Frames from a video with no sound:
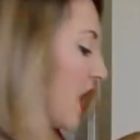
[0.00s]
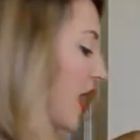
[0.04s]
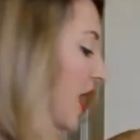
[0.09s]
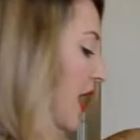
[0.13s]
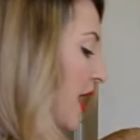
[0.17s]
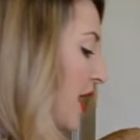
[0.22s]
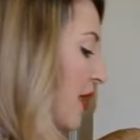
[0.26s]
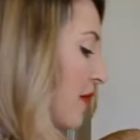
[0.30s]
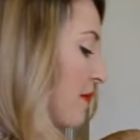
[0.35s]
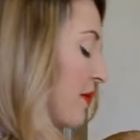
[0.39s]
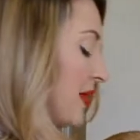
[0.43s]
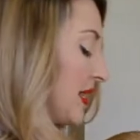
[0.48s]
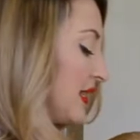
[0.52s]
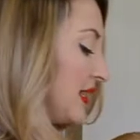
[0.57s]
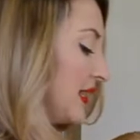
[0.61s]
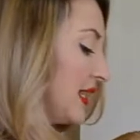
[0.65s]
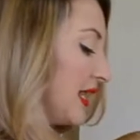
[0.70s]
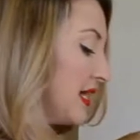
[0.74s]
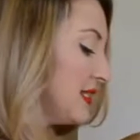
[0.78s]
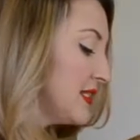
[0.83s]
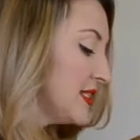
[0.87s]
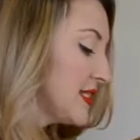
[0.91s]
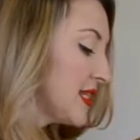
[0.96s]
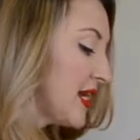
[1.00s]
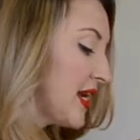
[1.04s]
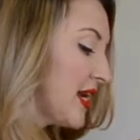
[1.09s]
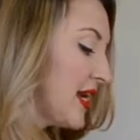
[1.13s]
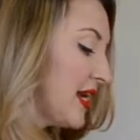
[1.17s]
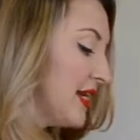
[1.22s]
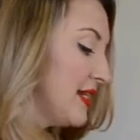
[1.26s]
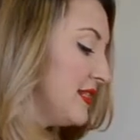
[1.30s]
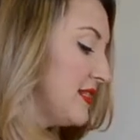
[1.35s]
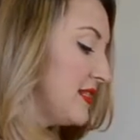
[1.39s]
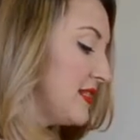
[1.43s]
I don't care. Let's
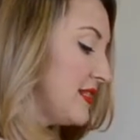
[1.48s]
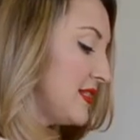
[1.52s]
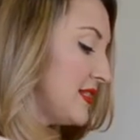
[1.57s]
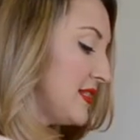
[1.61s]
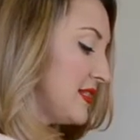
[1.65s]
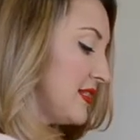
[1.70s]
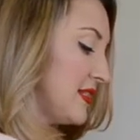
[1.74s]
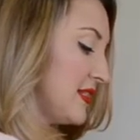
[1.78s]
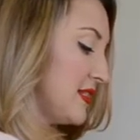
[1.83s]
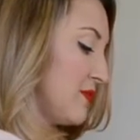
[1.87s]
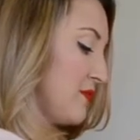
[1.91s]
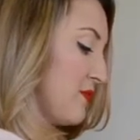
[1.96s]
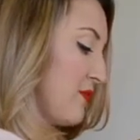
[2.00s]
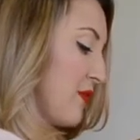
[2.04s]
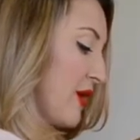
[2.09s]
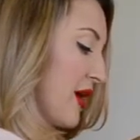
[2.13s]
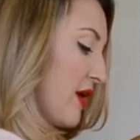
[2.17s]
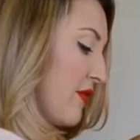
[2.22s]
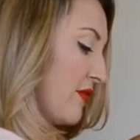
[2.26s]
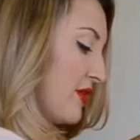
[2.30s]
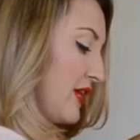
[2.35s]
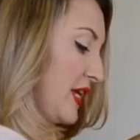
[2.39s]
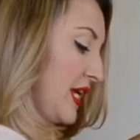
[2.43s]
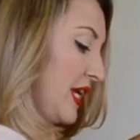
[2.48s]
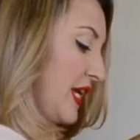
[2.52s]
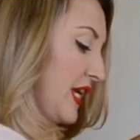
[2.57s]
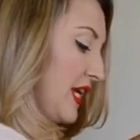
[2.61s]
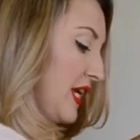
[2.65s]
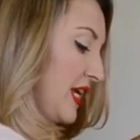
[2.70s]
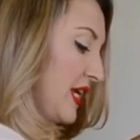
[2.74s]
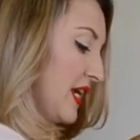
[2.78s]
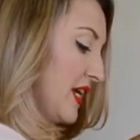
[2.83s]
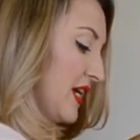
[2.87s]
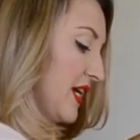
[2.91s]
cut some
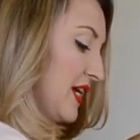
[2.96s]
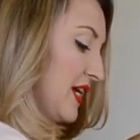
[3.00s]
brownie.